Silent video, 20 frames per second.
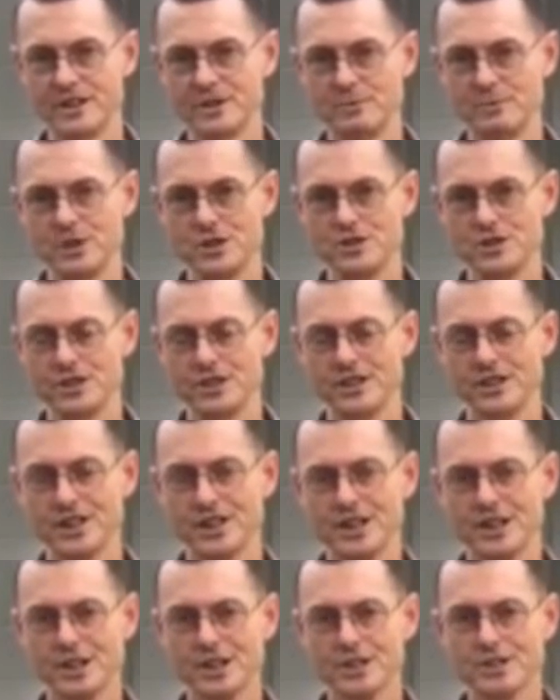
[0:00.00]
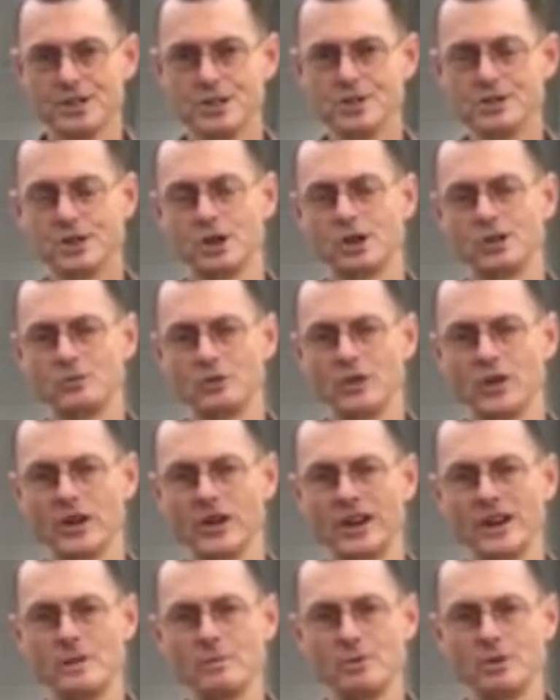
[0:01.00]
Faith Mission to serve with
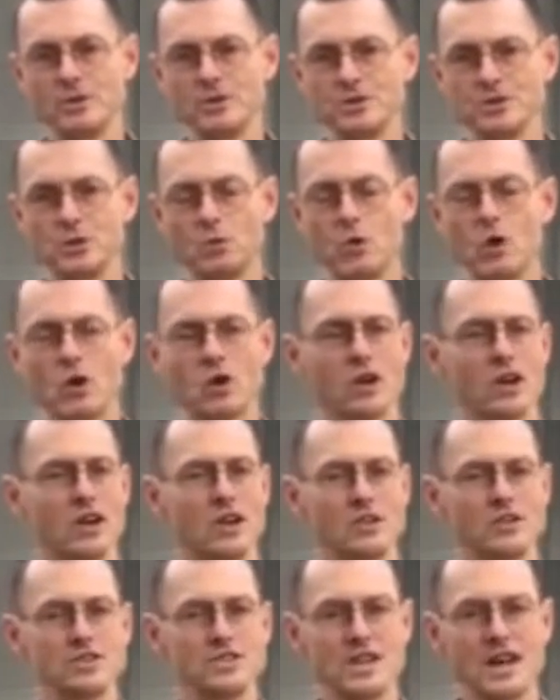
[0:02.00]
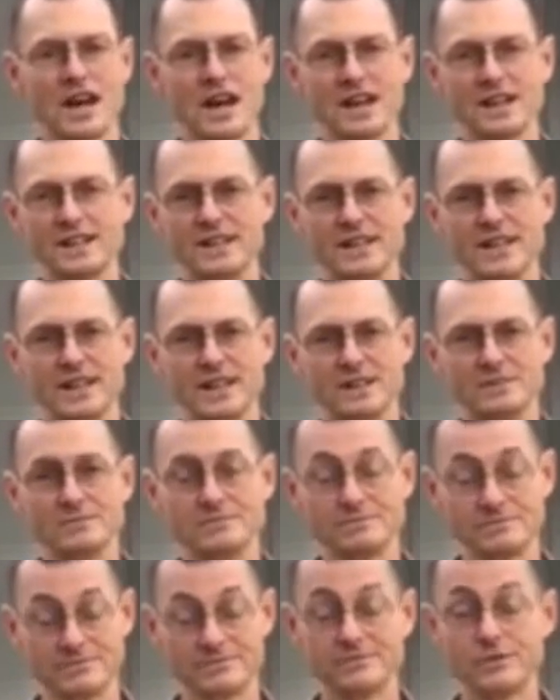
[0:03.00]
our neighbors, to walk alongside them
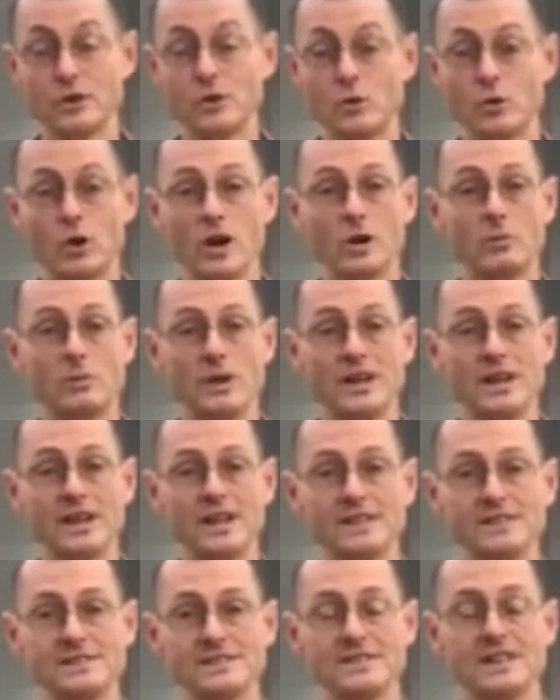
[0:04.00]
for the well-being